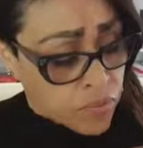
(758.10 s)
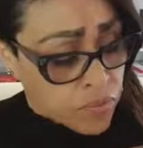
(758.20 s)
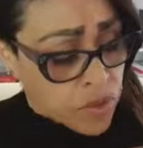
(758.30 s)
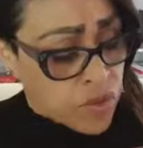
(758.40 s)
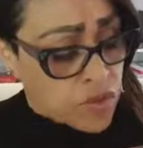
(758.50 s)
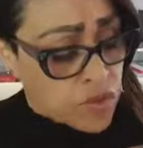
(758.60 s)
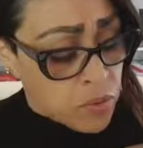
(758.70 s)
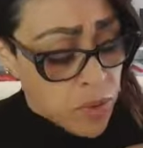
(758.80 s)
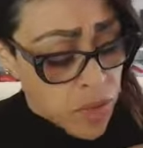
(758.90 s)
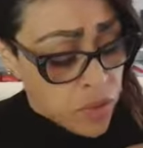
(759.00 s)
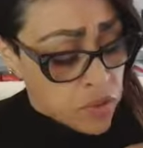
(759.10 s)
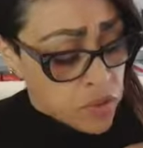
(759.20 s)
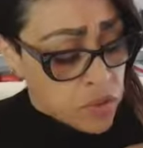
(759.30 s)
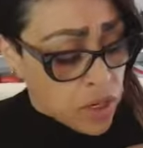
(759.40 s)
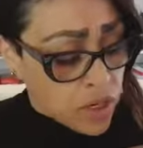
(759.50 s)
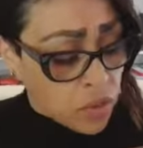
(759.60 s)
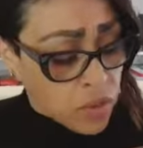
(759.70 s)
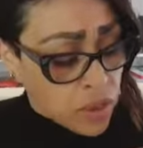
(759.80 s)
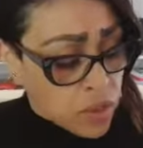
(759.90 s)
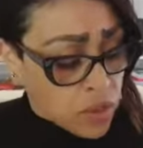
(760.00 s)
But this is about understanding what
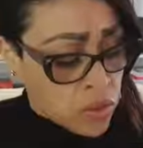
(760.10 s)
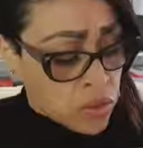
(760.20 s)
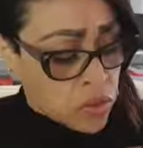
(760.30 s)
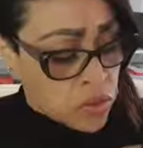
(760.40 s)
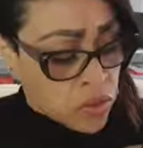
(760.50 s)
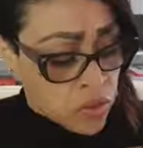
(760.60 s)
it is